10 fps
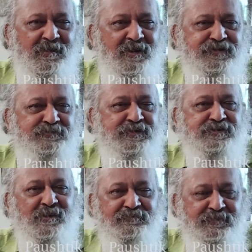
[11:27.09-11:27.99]

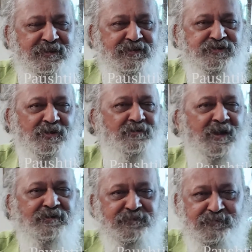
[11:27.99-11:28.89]
artificial fish or
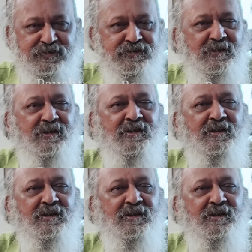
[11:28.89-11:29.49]
artificial